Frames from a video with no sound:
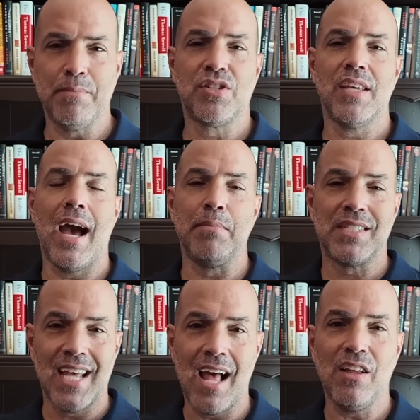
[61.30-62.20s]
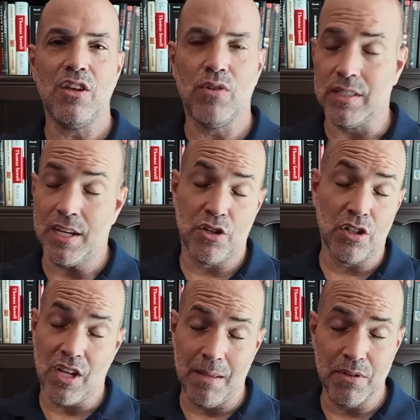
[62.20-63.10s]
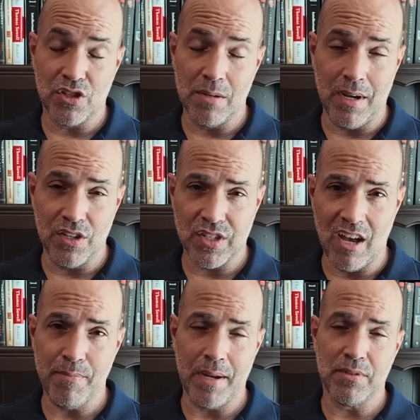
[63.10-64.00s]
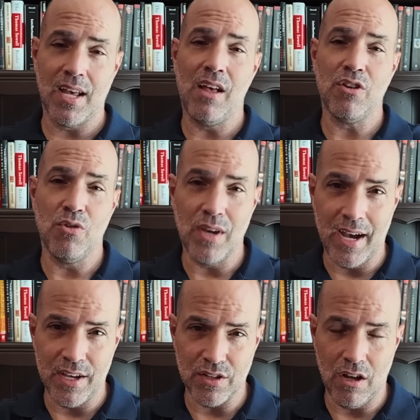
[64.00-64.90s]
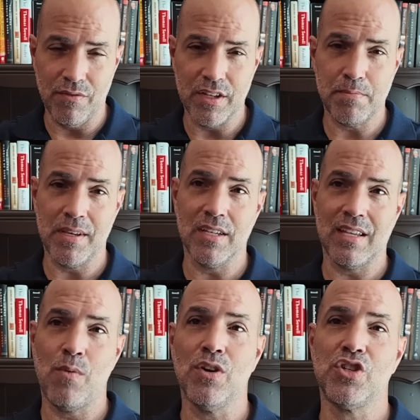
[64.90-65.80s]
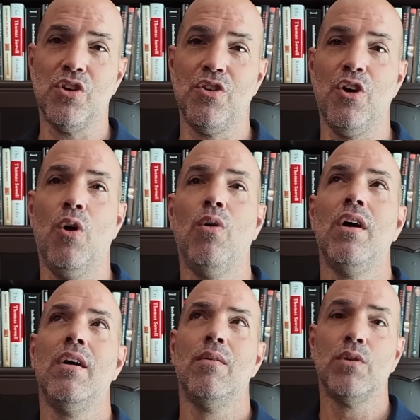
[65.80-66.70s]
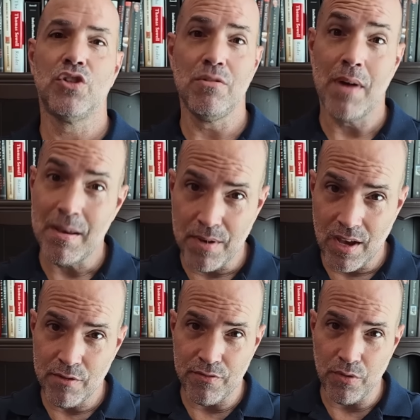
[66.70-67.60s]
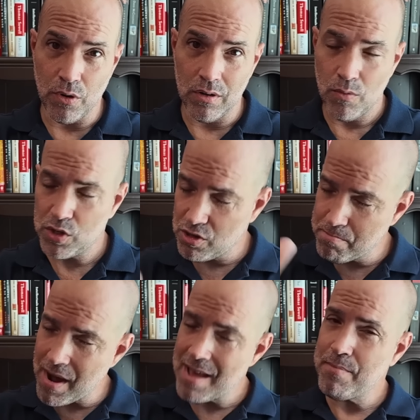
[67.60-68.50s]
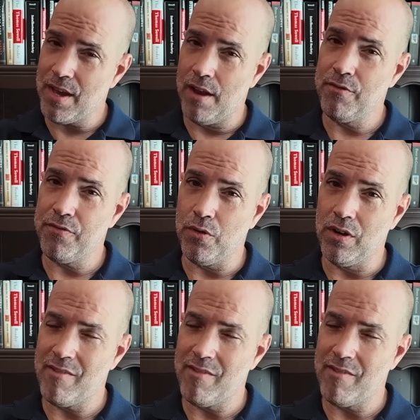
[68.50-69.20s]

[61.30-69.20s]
I'm, I'm telling you, because I could keep this to myself, but I'm telling you guys all this because I want you to know what you might be in for, what you might be in for.